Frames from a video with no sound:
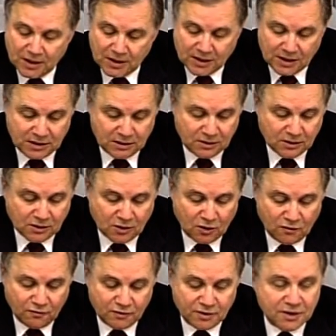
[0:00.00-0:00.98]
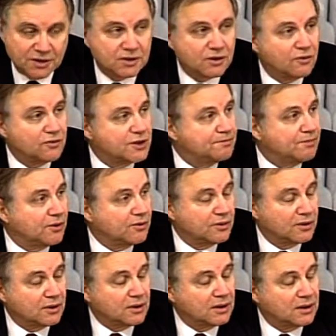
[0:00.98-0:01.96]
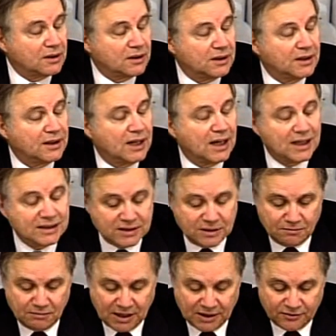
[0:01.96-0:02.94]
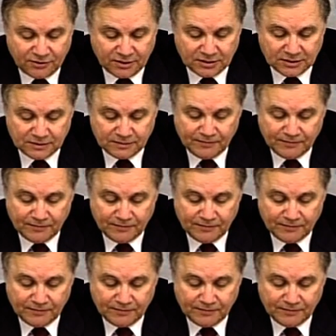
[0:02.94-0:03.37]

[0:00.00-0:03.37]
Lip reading: and the recovery is correspondingly asymmetrical.